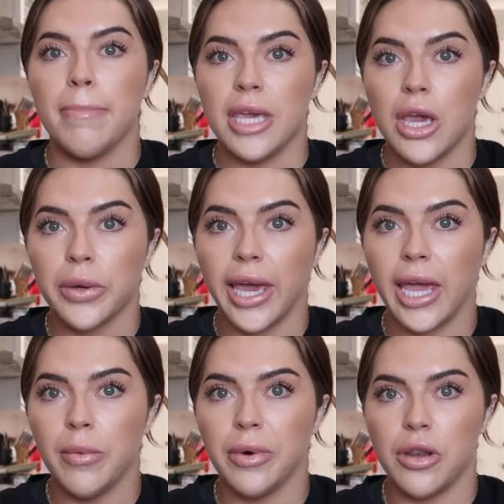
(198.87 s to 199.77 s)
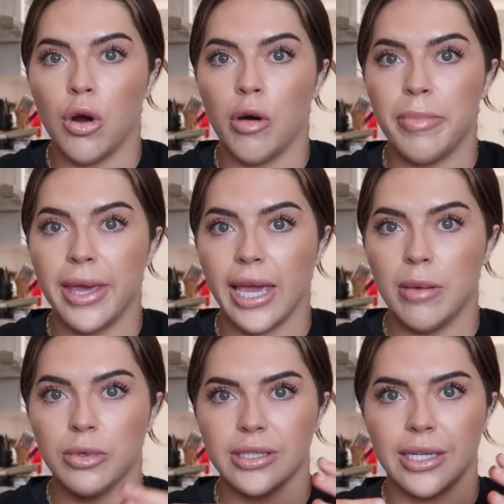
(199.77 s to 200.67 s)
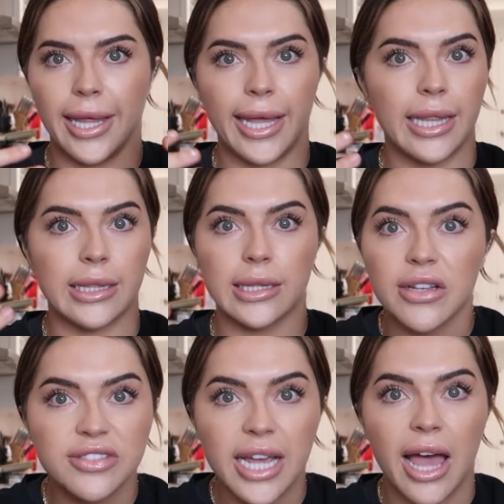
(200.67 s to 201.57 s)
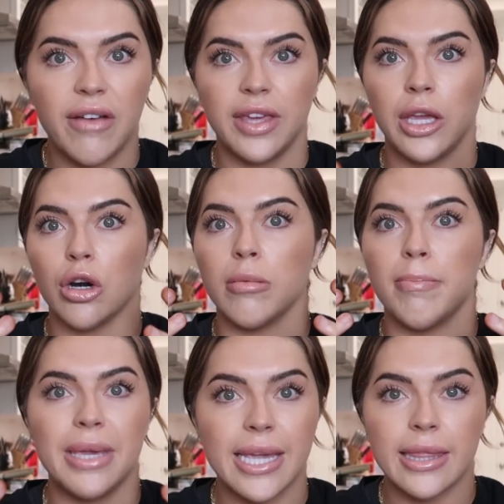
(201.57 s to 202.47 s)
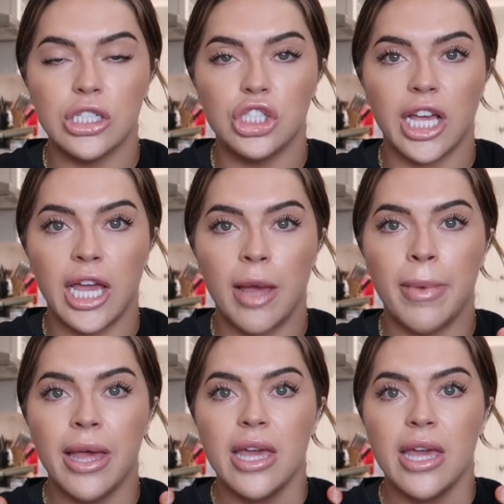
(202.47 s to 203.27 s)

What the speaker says: be okay with not being able to like lift heavy or be in the gym.